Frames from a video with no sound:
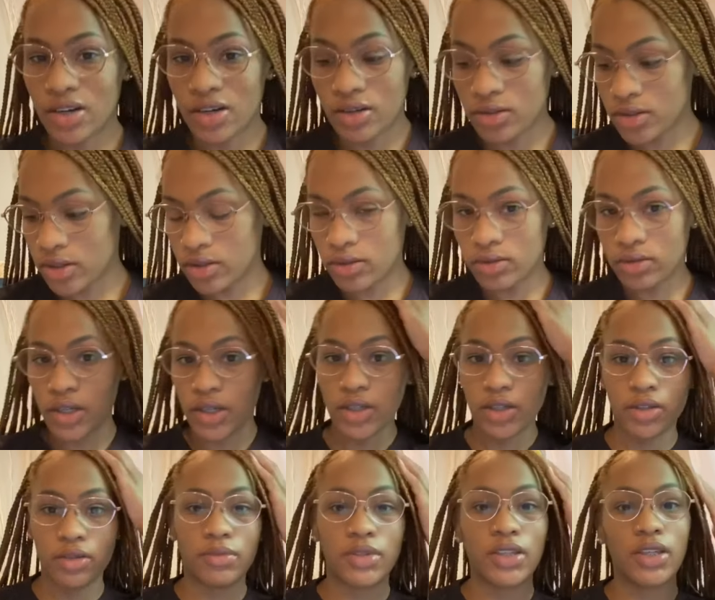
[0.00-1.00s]
so
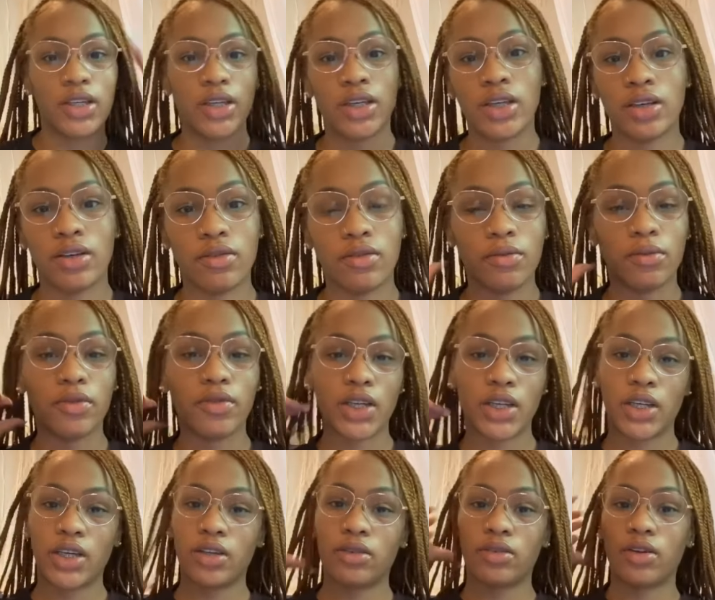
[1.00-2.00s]
today, well
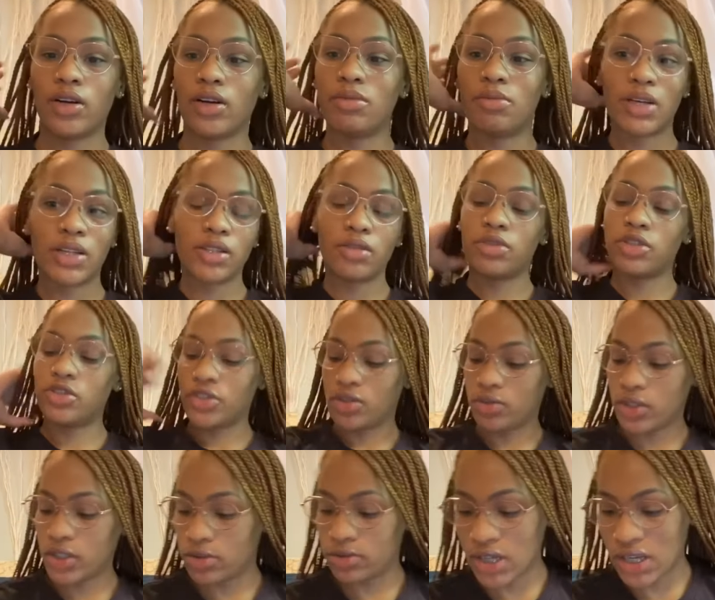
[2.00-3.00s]
right now, I'm about to be
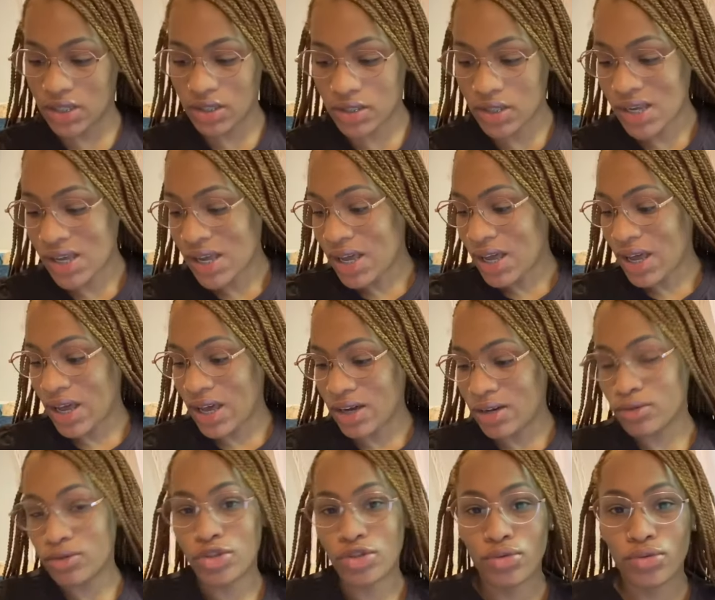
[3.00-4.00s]
showing you guys
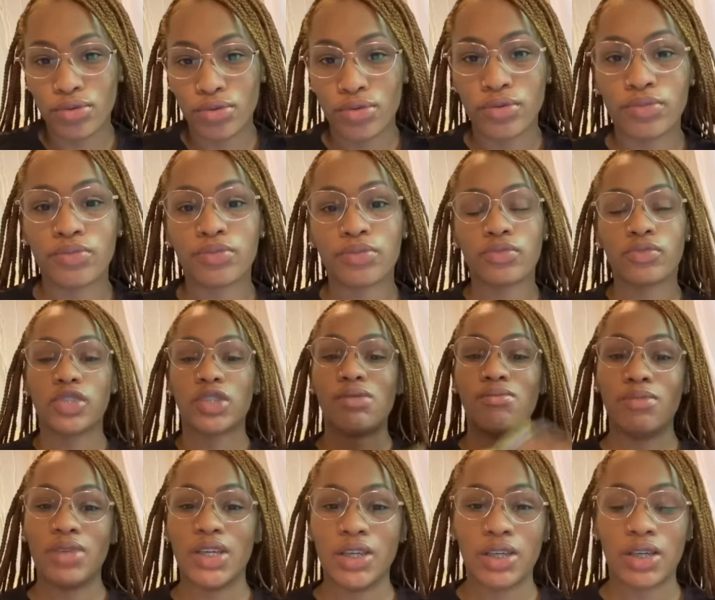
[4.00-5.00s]
how to
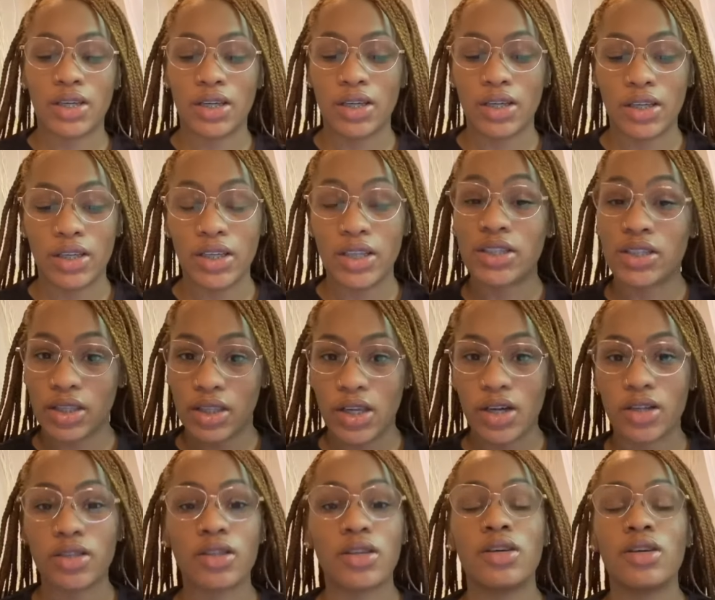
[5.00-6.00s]
make instant
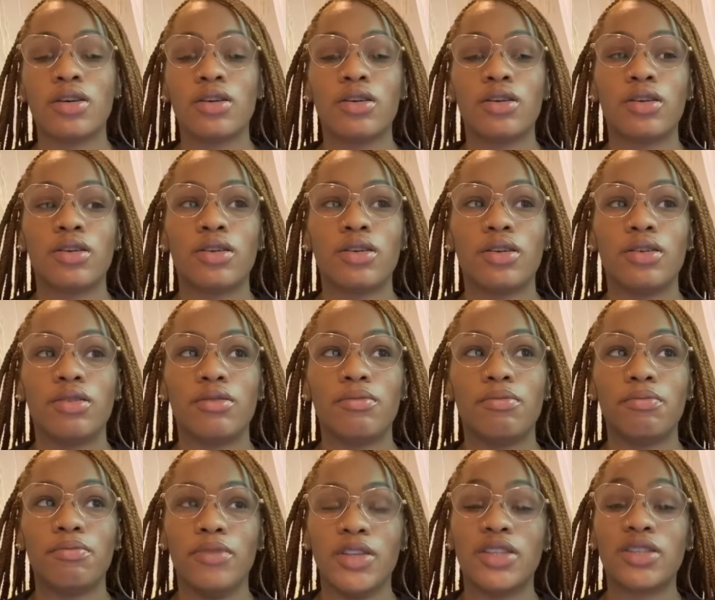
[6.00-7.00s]
locks.
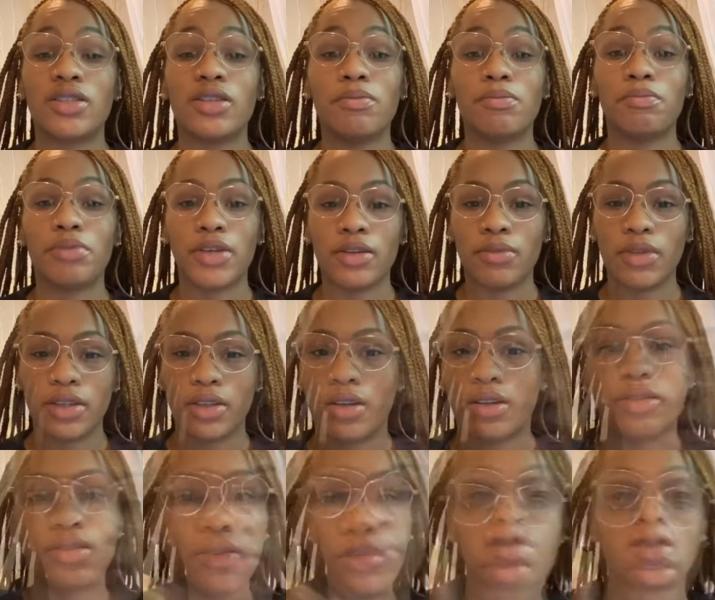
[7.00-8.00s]
Instant permanent
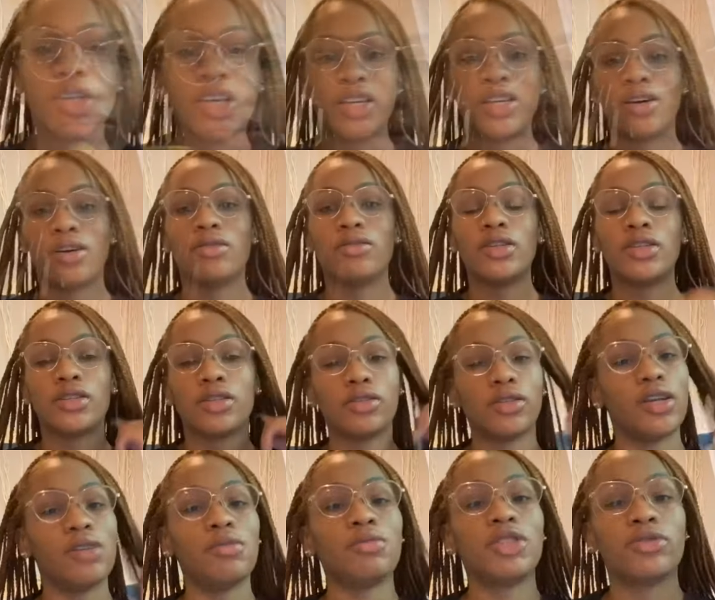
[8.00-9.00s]
locks. Hey y'all, so today I'm
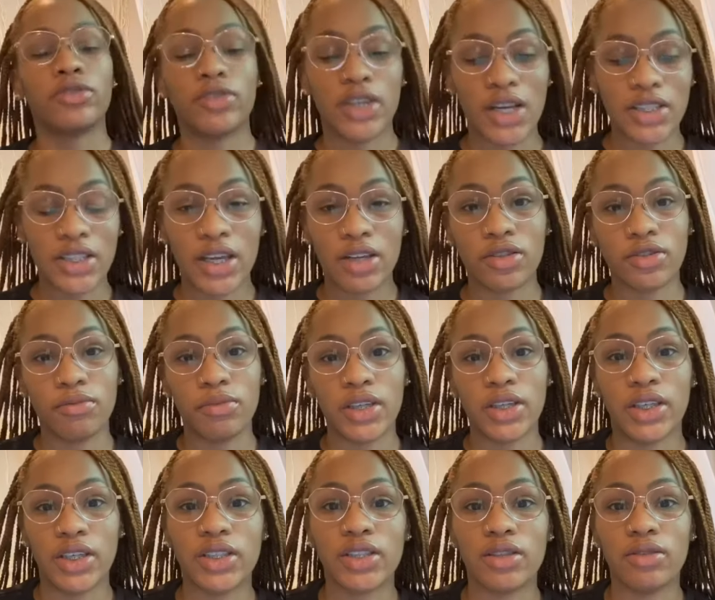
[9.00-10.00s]
going to be showing you guys how to
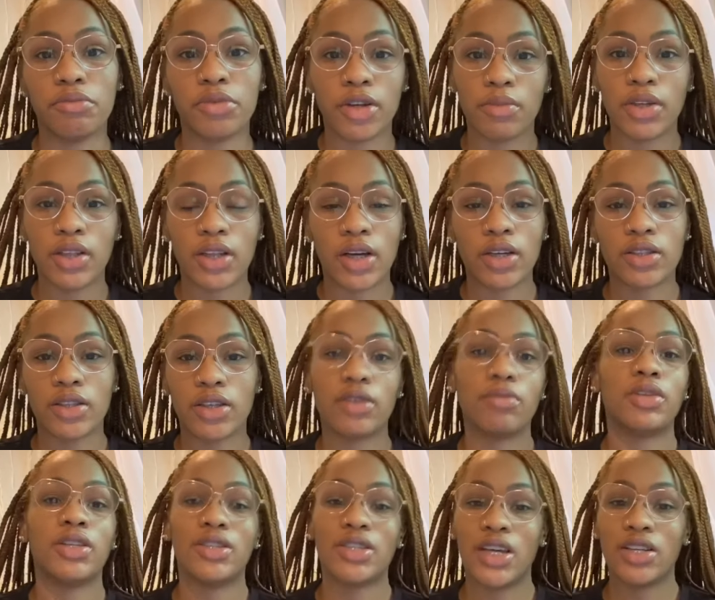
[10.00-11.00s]
make instant permanent locks that can
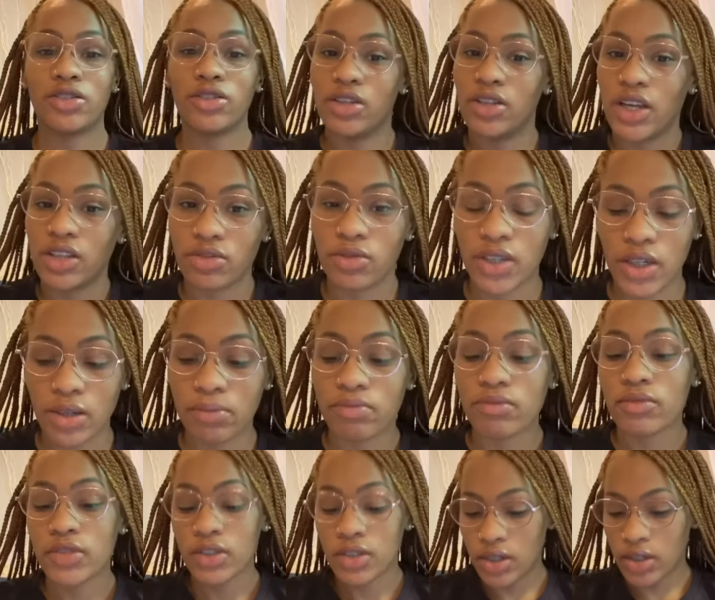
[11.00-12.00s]
be attached to your natural hair.
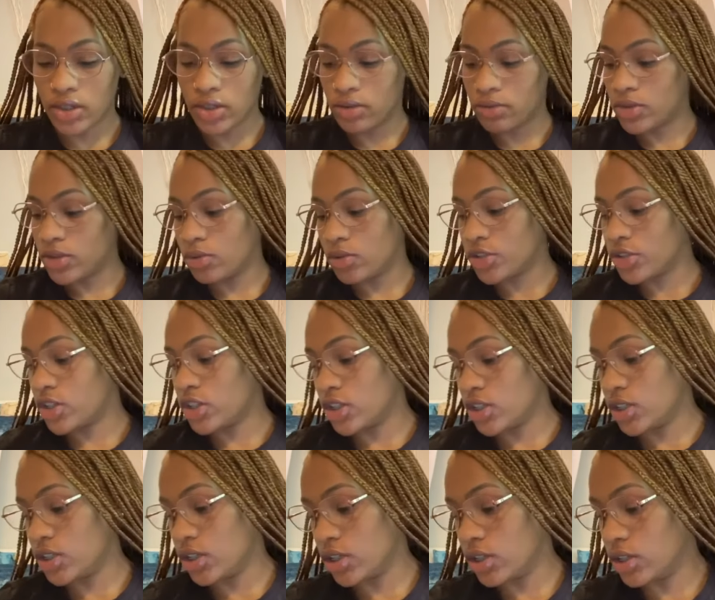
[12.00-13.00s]
So what you're going to
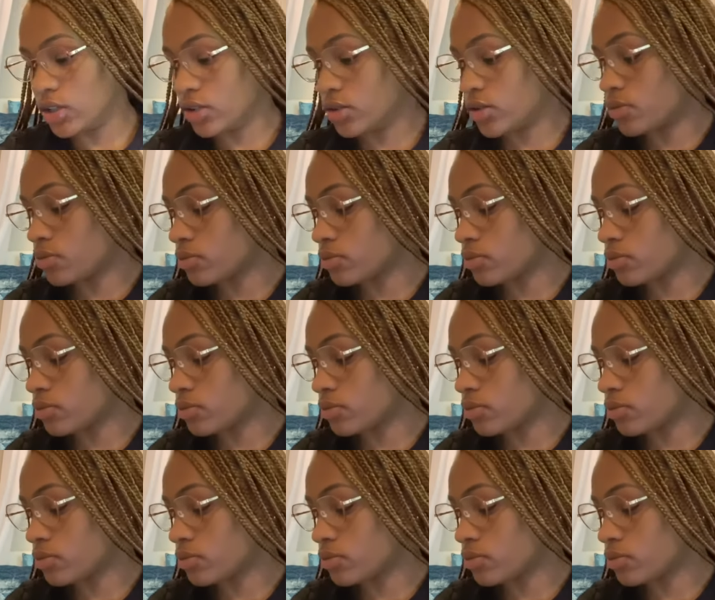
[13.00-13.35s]
do is,